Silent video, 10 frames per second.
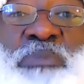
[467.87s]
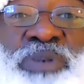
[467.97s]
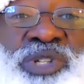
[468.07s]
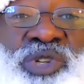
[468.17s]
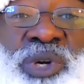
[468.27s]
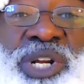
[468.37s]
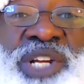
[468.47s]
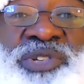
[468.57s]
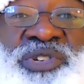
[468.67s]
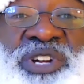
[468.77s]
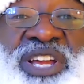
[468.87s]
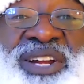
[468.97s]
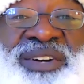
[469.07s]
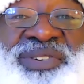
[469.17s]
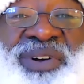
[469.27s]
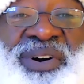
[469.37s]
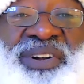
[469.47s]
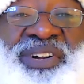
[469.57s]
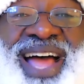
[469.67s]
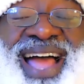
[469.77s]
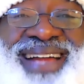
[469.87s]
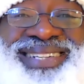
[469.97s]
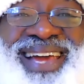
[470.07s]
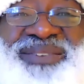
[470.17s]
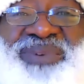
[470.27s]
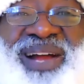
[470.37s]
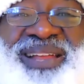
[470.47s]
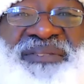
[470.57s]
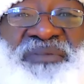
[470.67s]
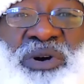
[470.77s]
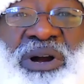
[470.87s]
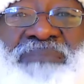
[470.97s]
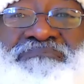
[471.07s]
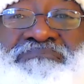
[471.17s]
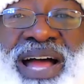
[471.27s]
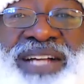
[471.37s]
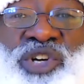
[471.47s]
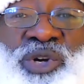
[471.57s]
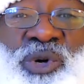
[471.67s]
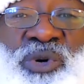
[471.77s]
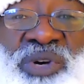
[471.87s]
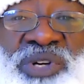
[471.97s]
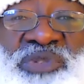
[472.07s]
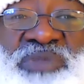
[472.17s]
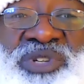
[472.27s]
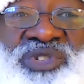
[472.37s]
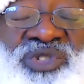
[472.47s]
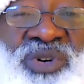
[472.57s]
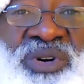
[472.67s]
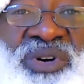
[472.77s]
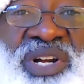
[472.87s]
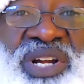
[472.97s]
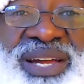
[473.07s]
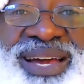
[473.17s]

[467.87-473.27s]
put your listening ears on, and get ready for a magical Christmas story.